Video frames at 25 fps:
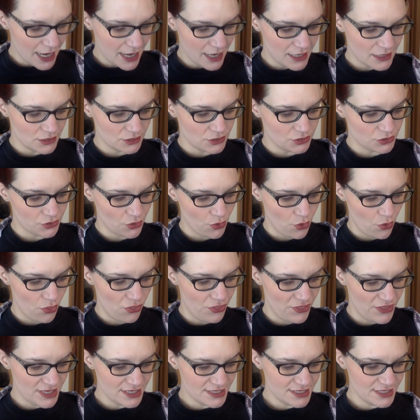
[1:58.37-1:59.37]
And so
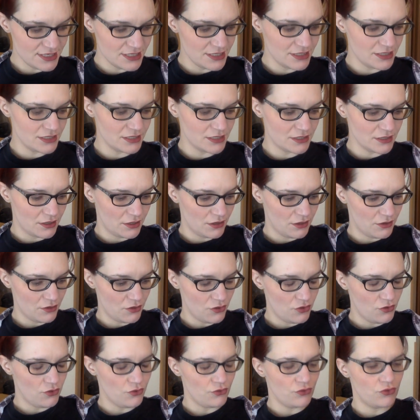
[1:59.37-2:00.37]
this is
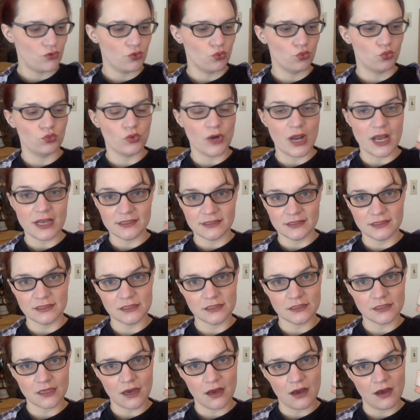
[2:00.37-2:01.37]
the
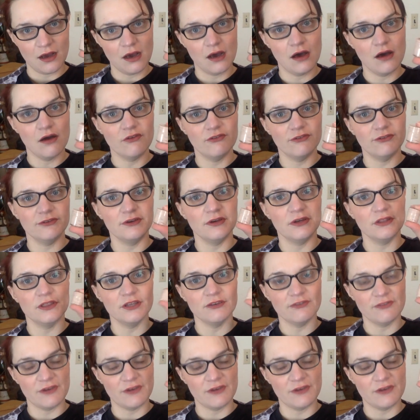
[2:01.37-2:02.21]
rest of the